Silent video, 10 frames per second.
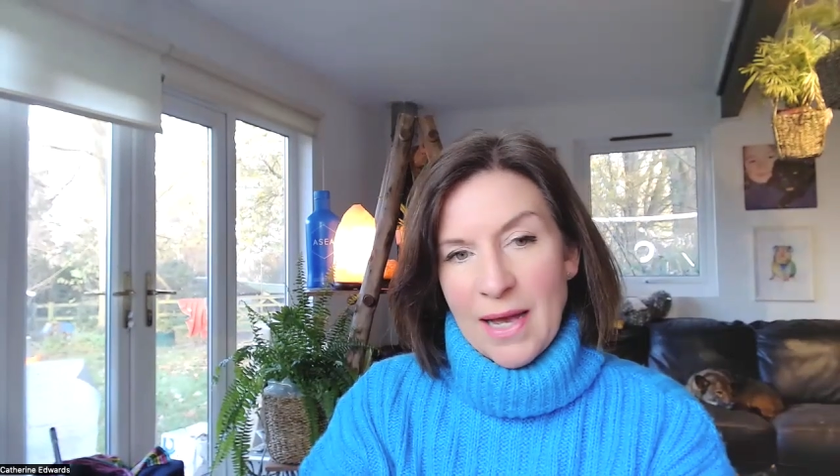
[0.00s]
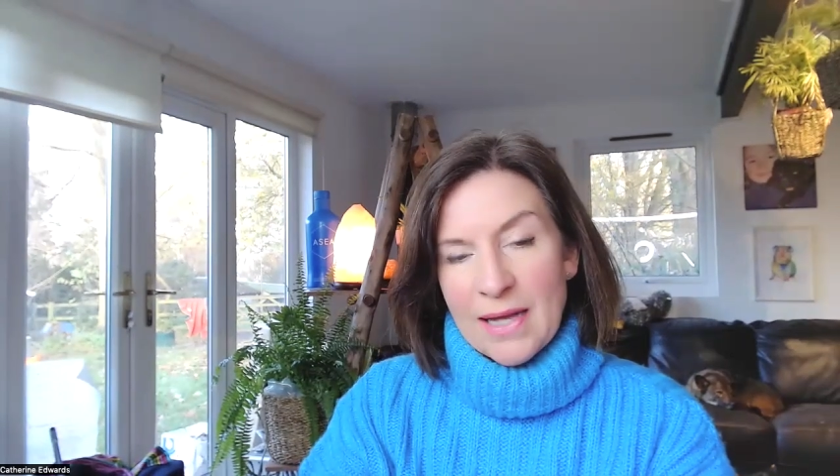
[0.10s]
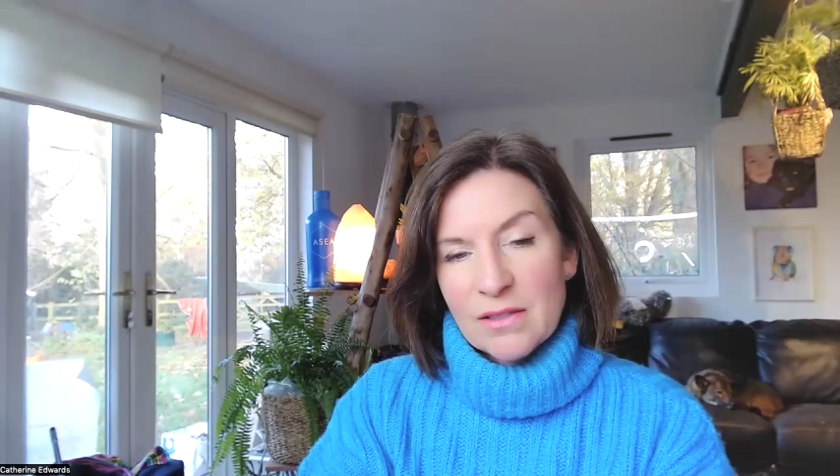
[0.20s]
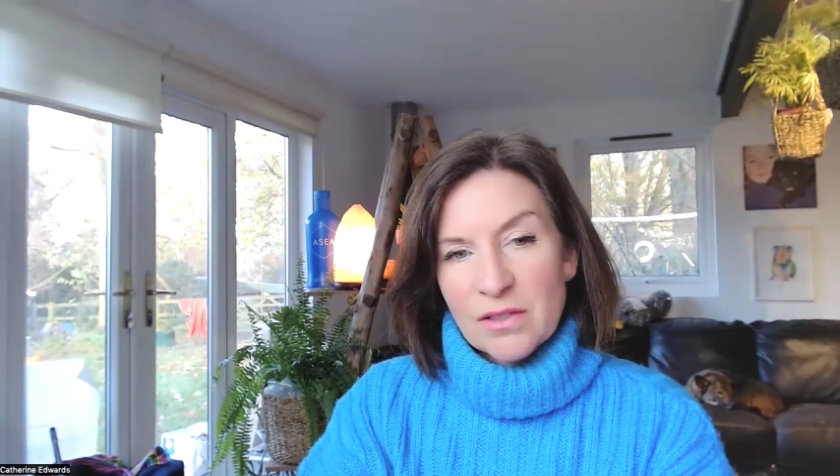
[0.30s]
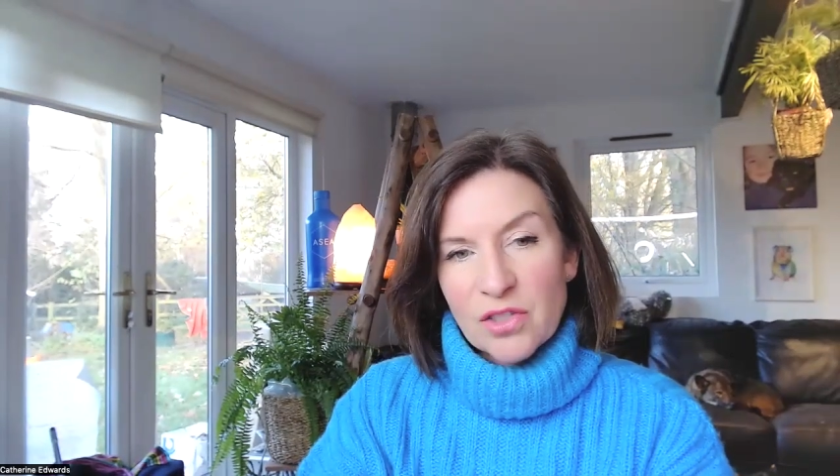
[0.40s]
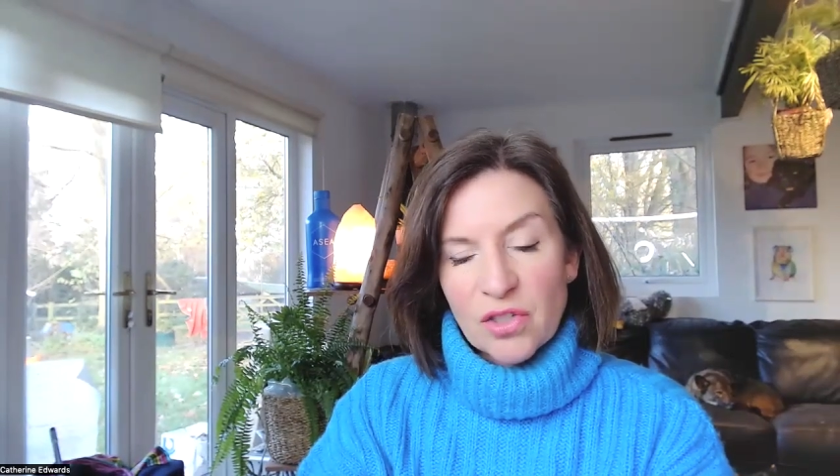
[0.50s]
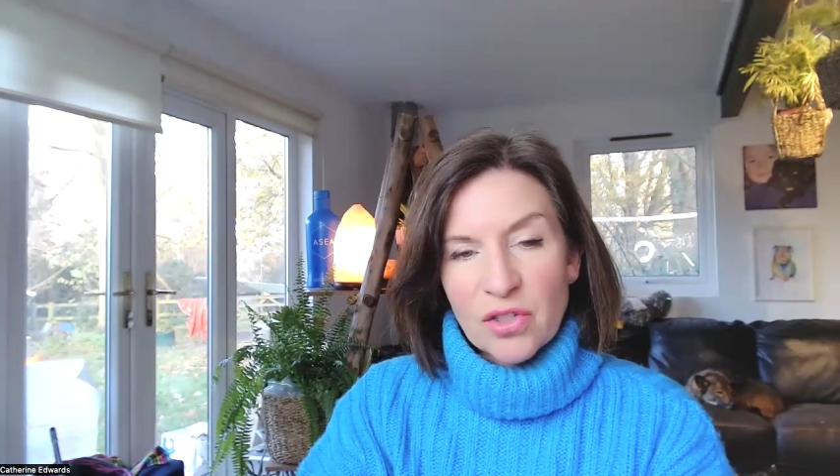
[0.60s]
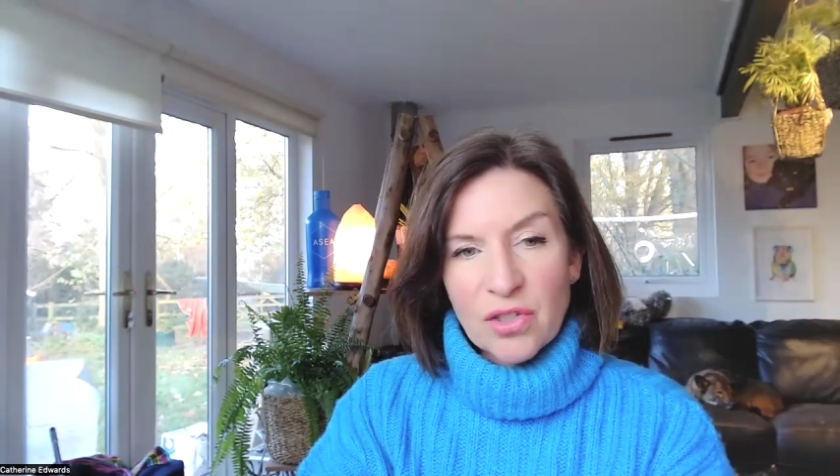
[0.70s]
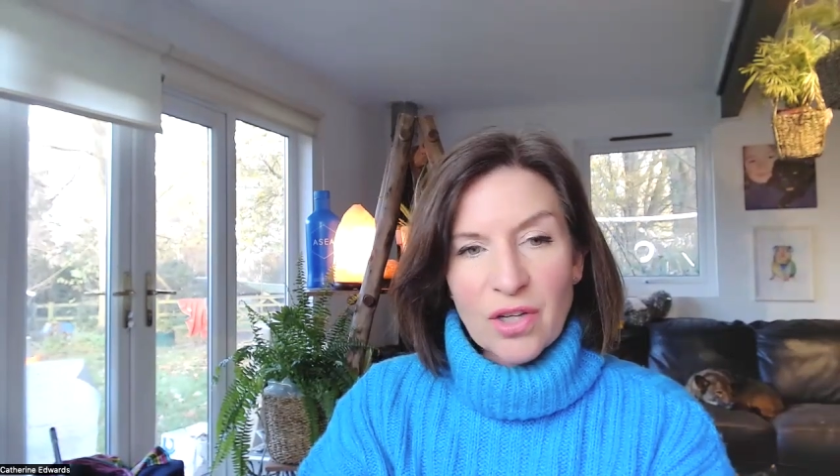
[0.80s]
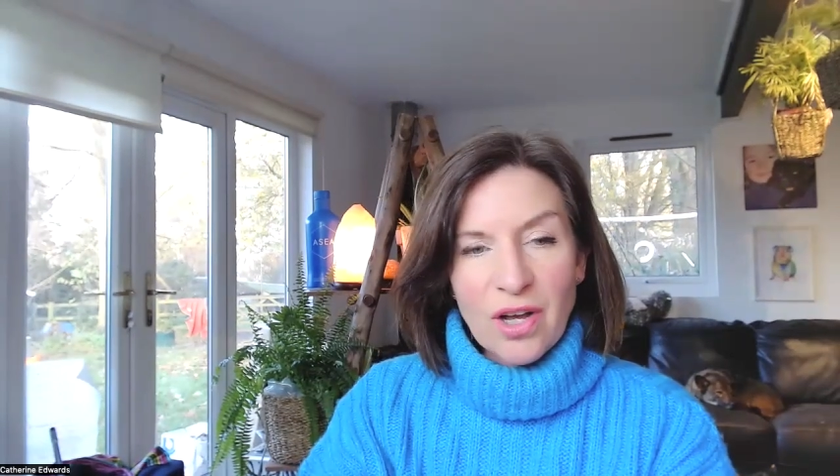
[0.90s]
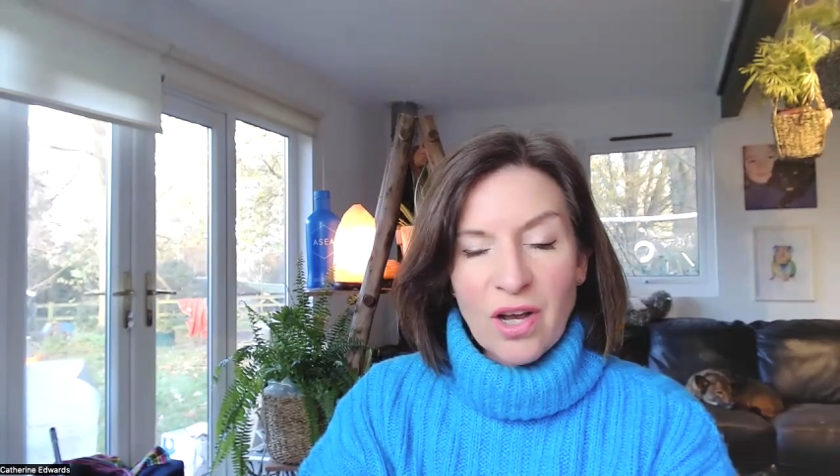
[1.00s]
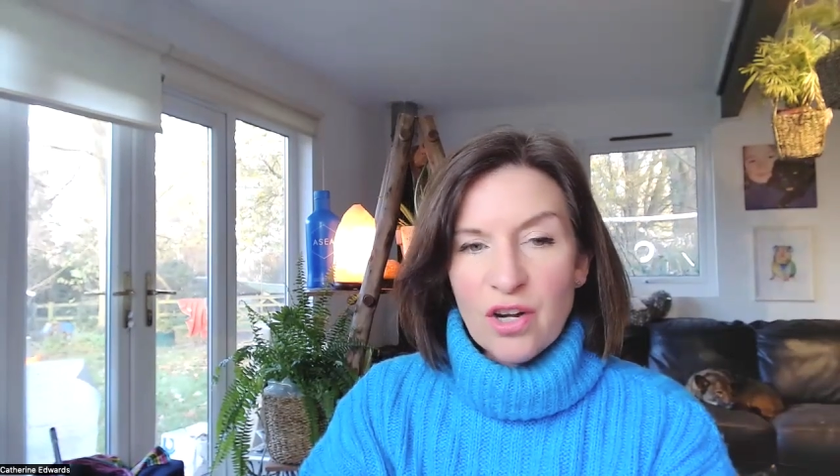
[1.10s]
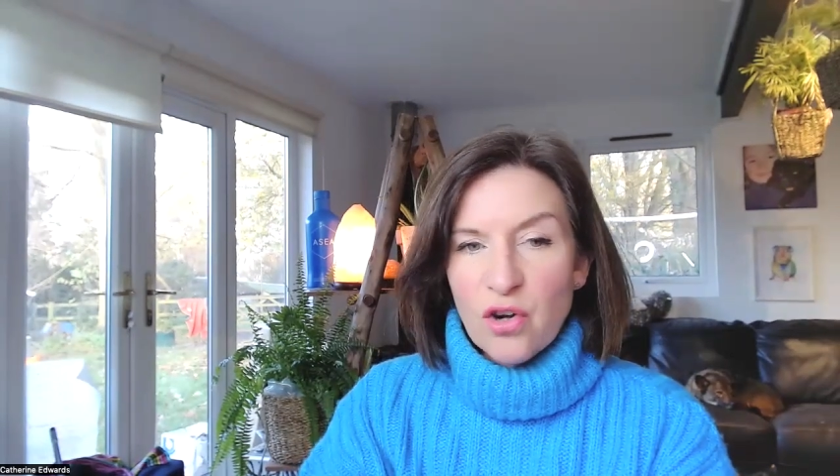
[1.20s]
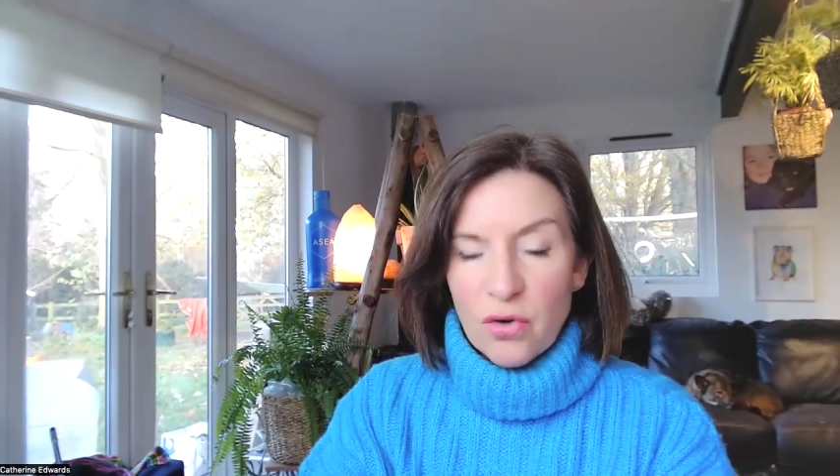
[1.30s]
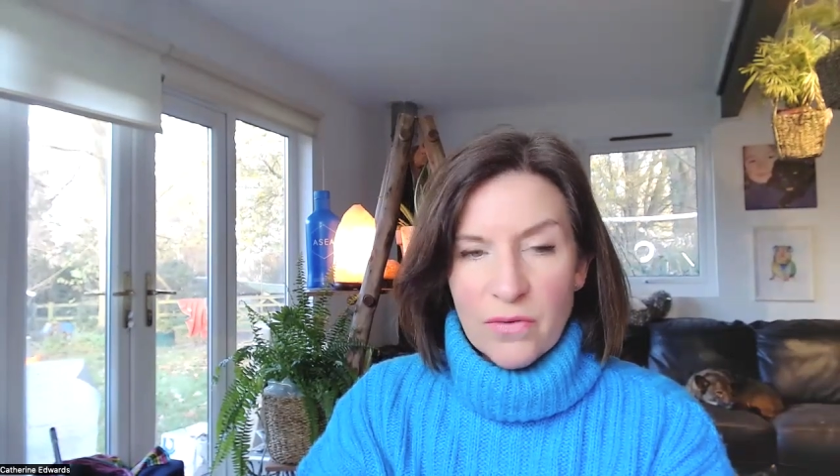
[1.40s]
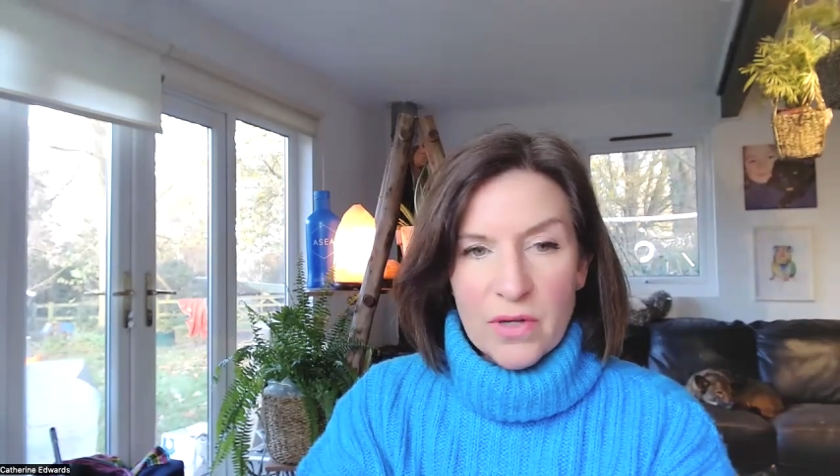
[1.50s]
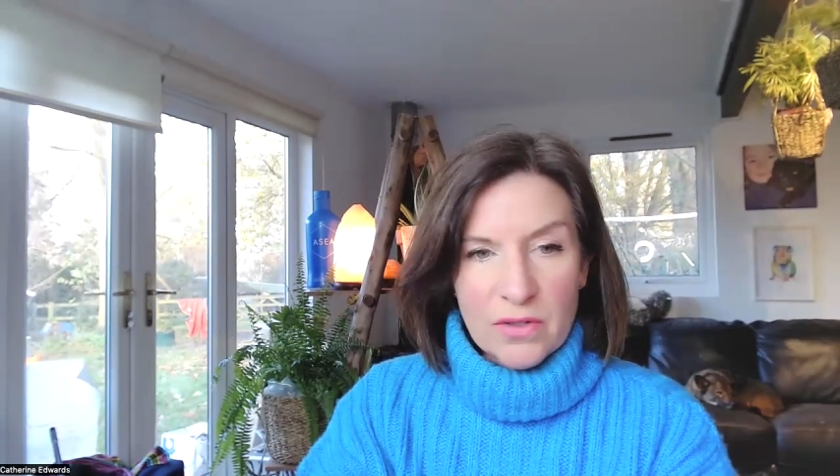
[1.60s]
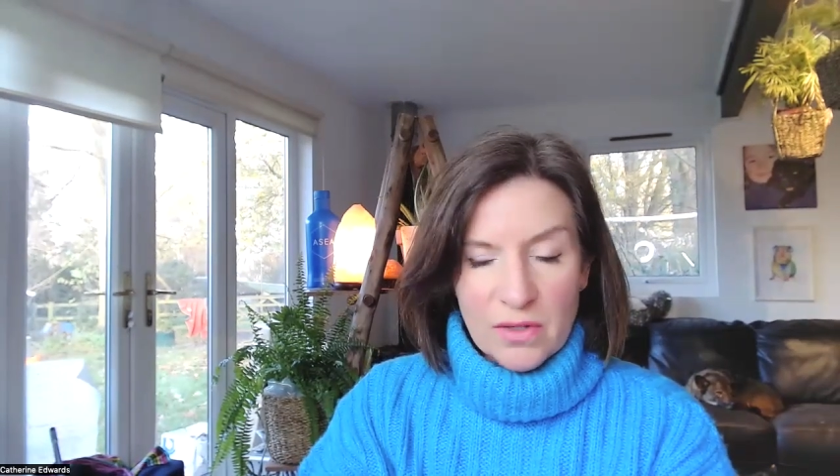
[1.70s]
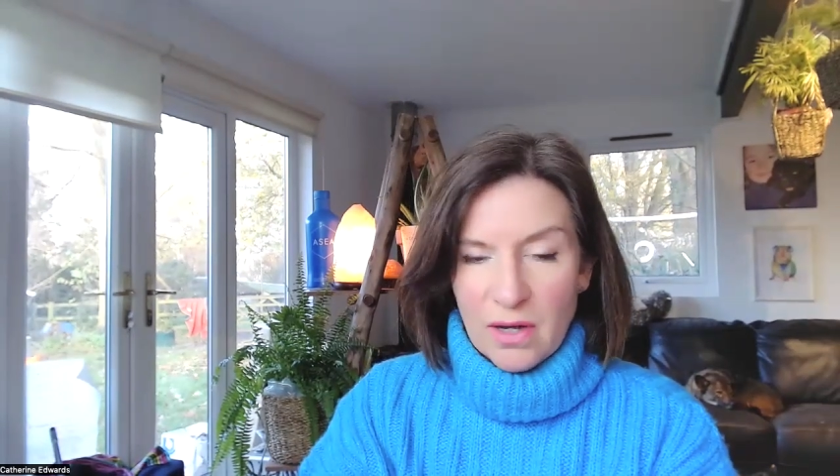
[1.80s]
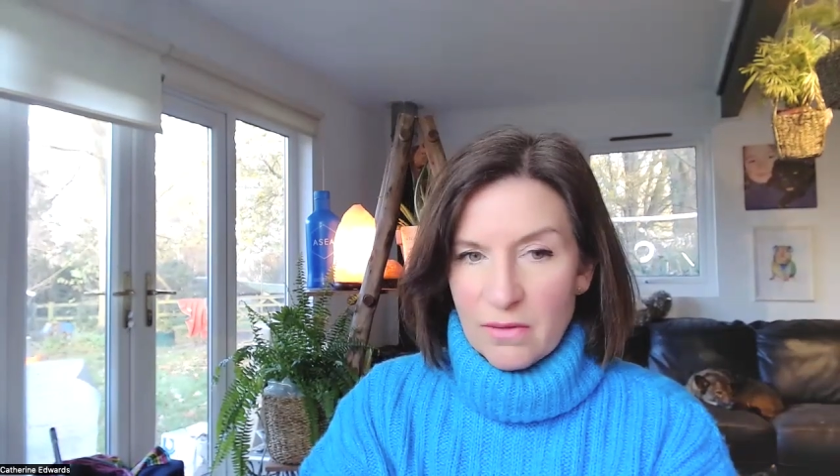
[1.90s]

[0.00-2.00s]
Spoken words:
And a lot of us,